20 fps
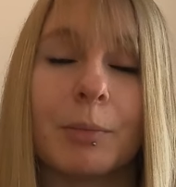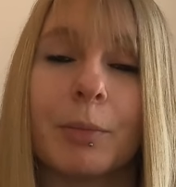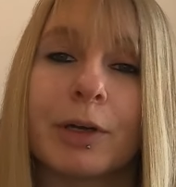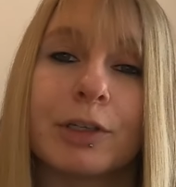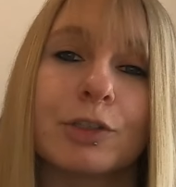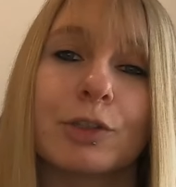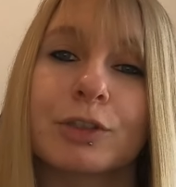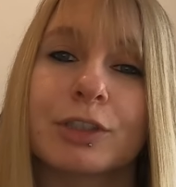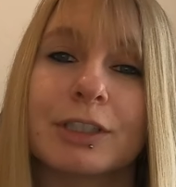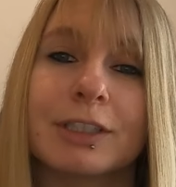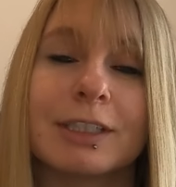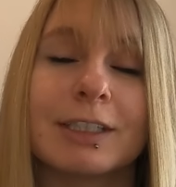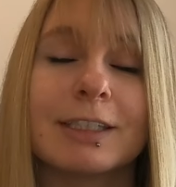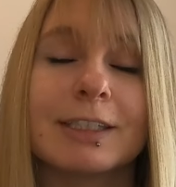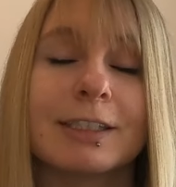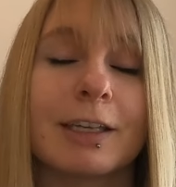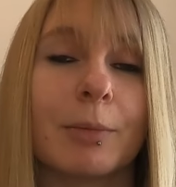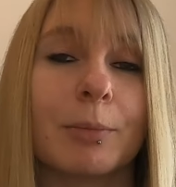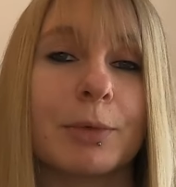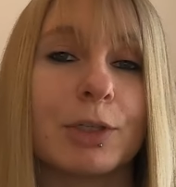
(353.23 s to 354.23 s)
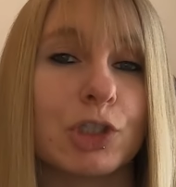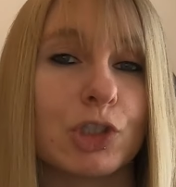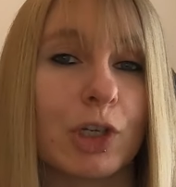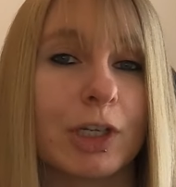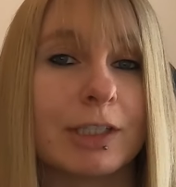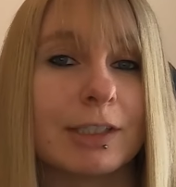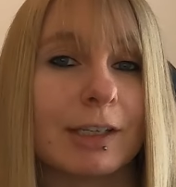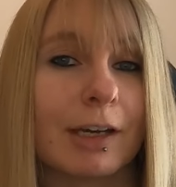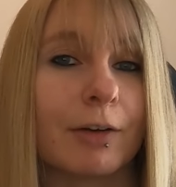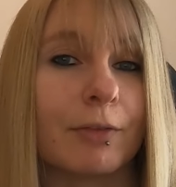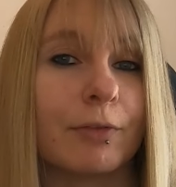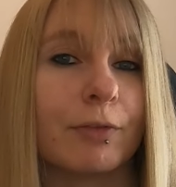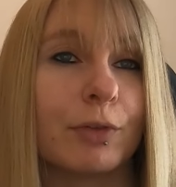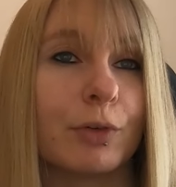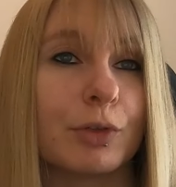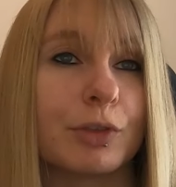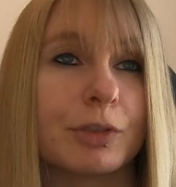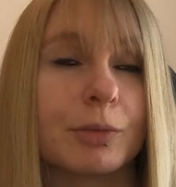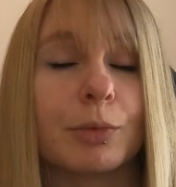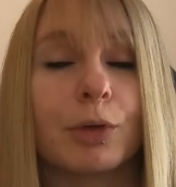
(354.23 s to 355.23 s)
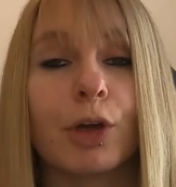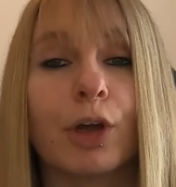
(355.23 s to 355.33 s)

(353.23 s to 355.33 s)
my doctor did send me straight down for some